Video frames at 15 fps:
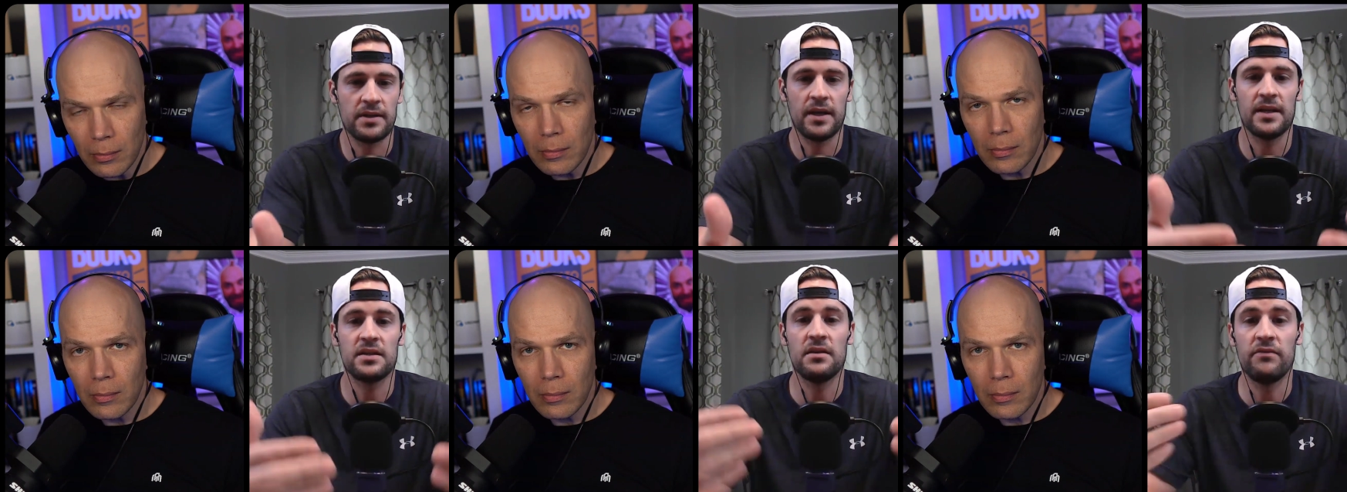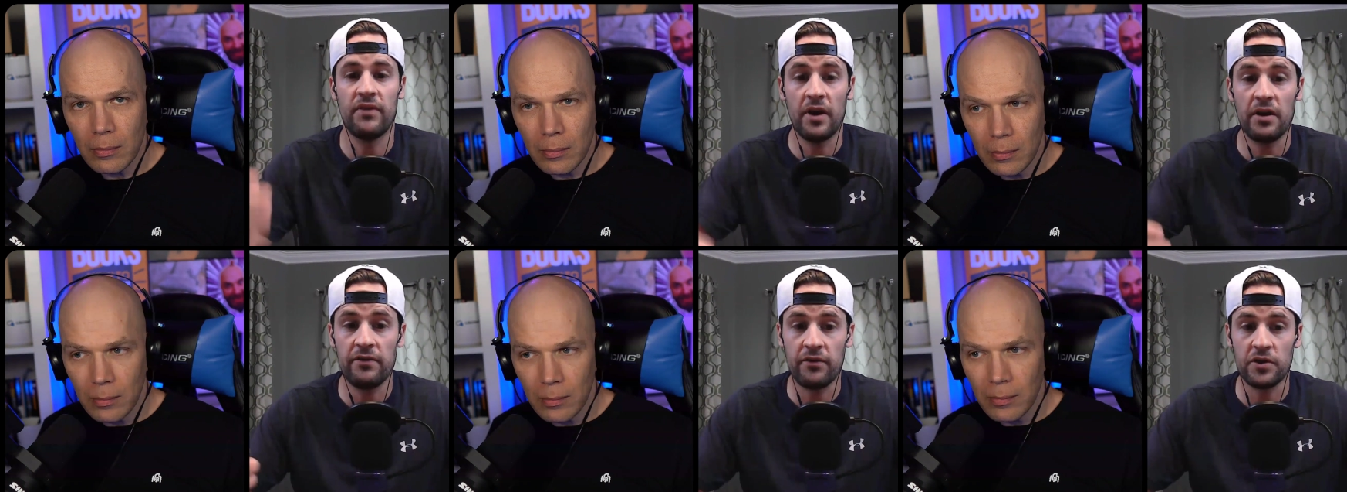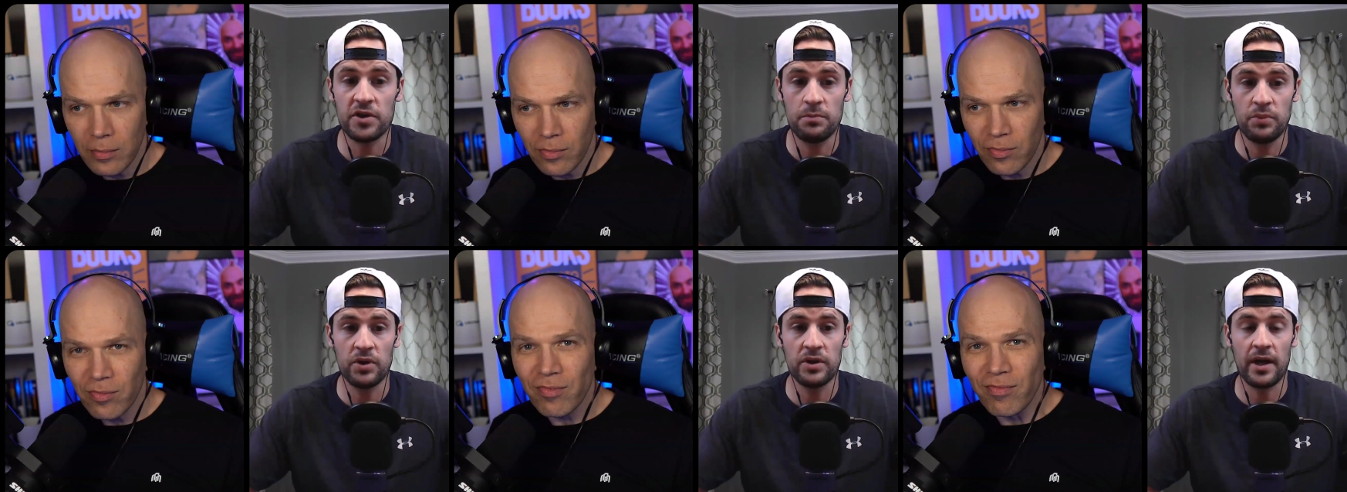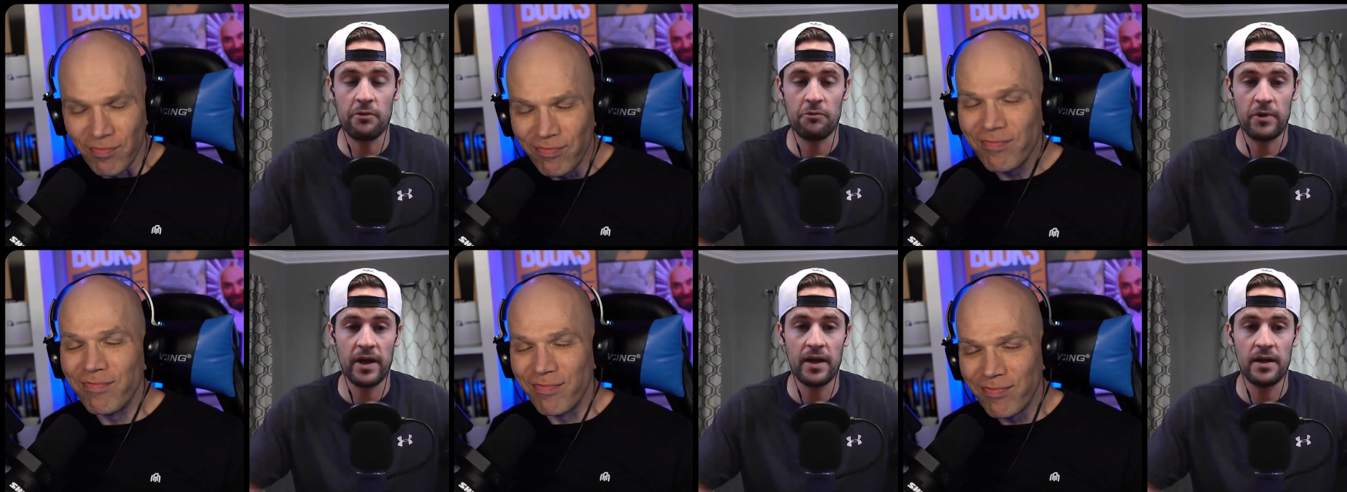Speaker 1: I was like, it's the very first book
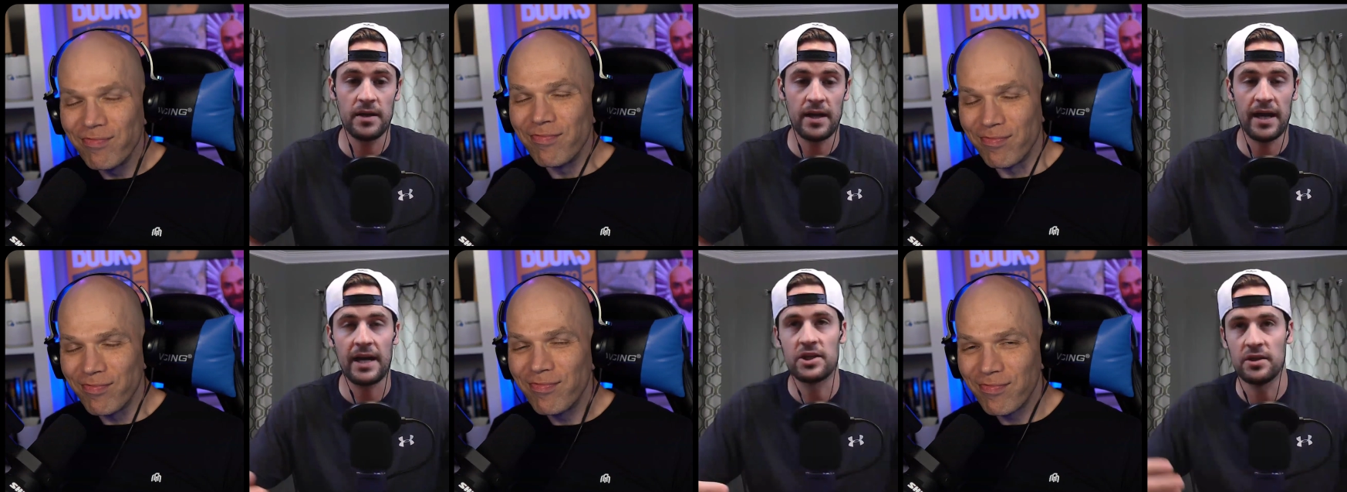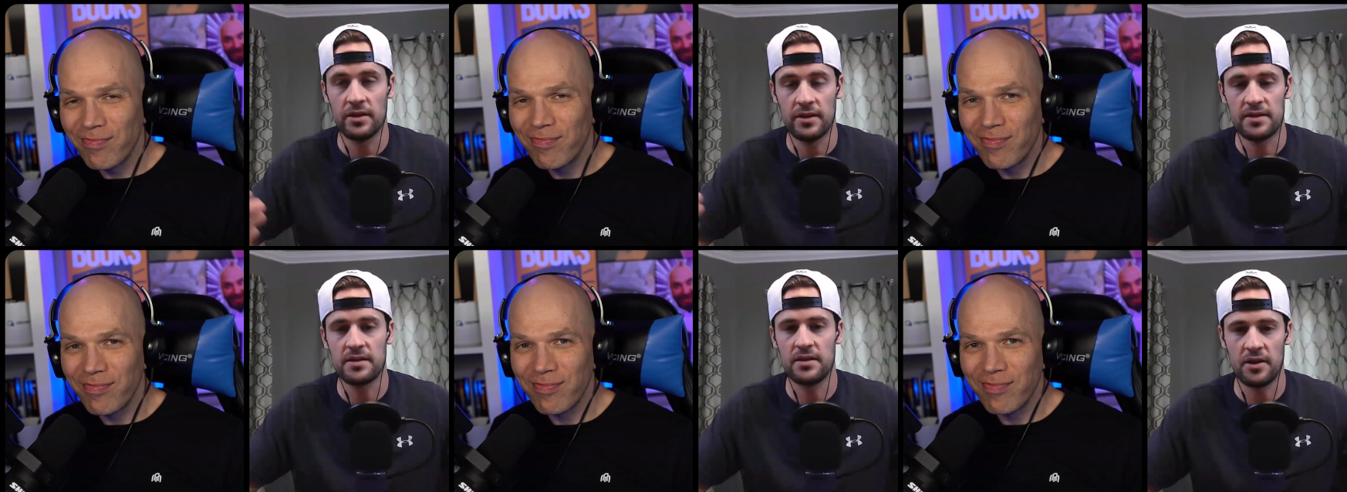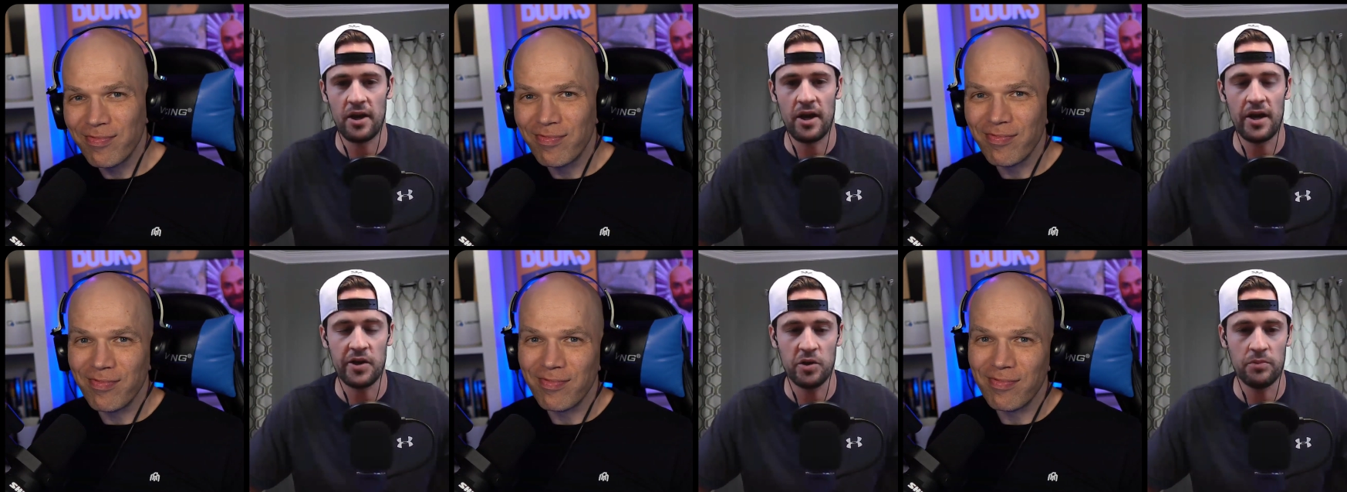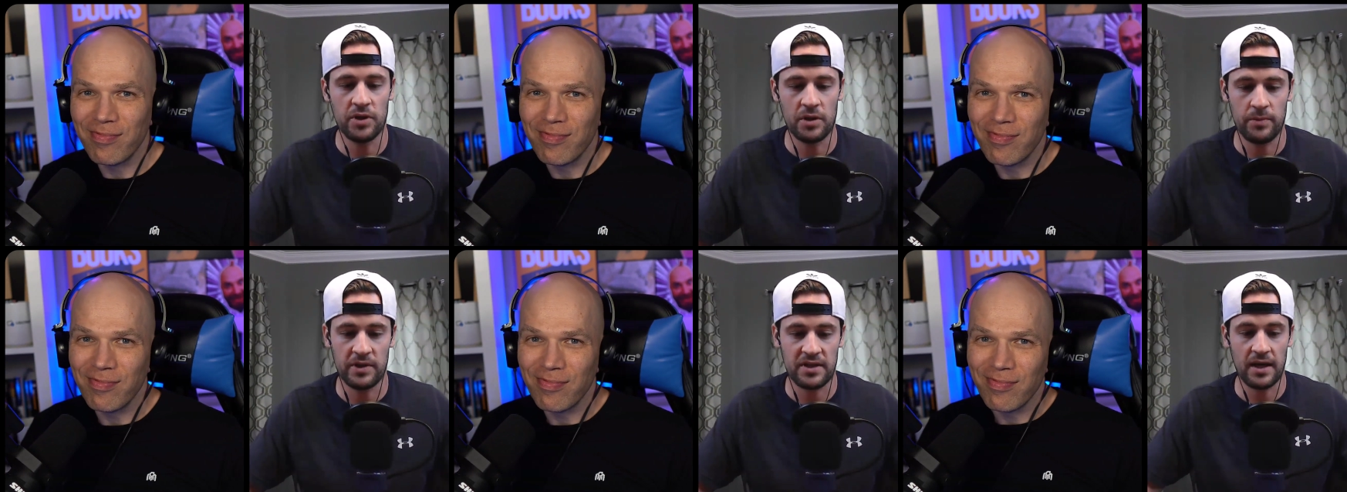I read, and I actually listened to the
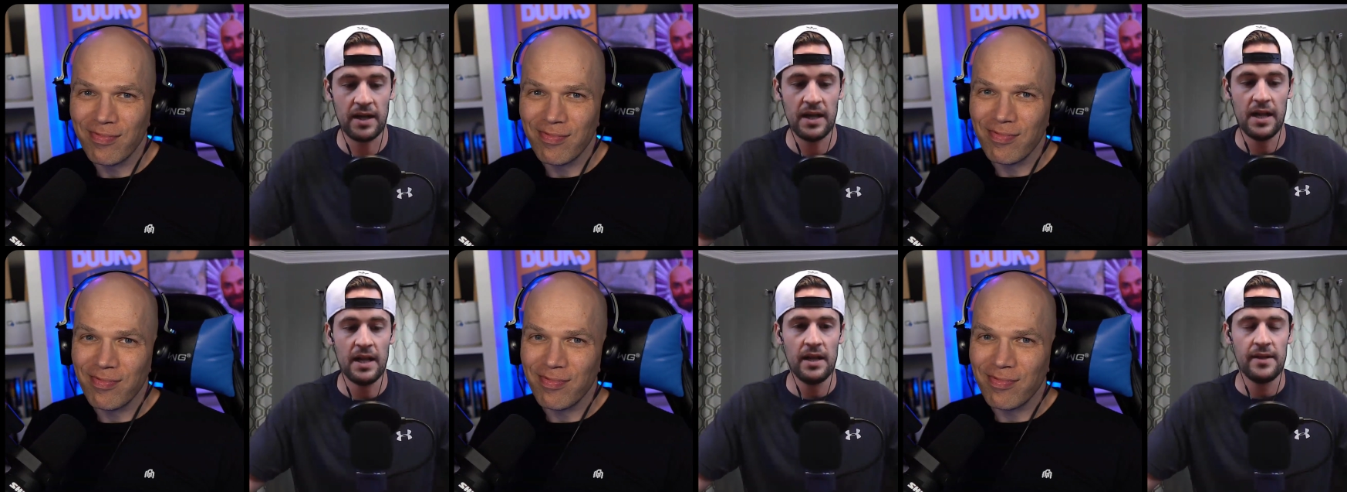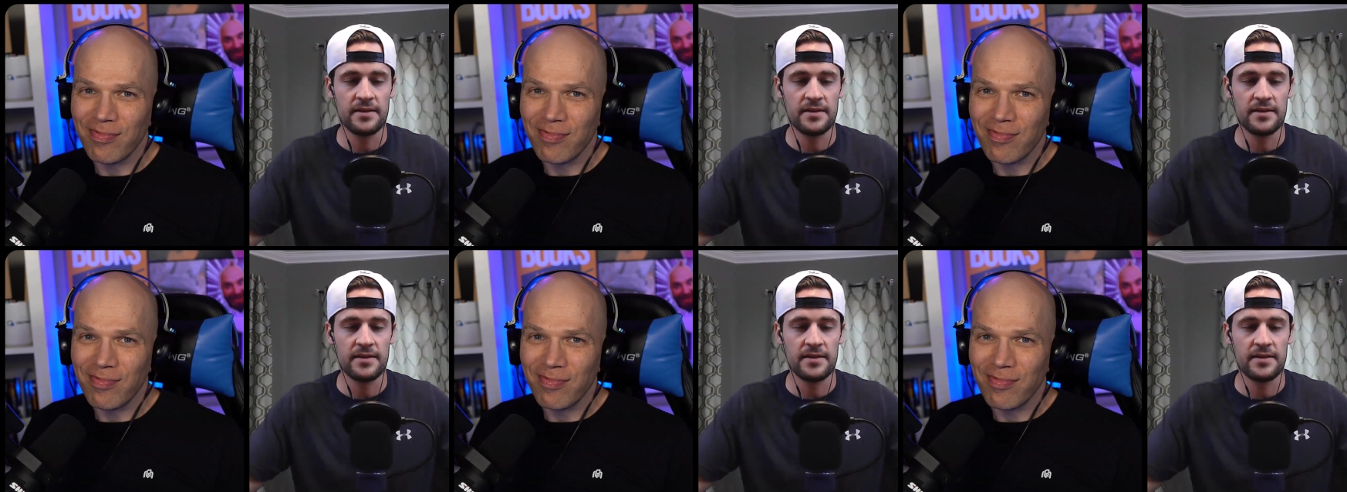audiobook, but it's like,